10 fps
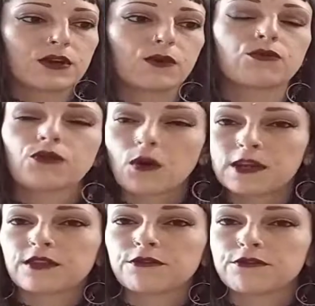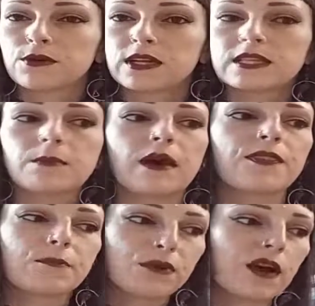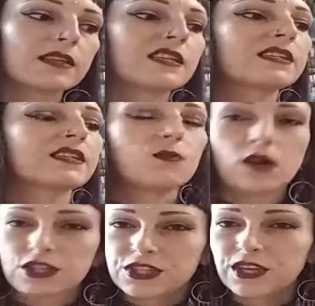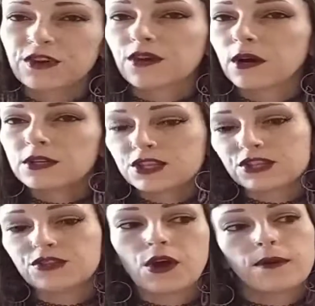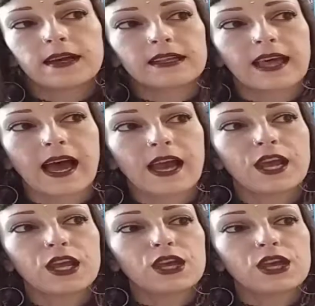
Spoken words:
growing the fruit. It's about the process and watching it grow and just knowing that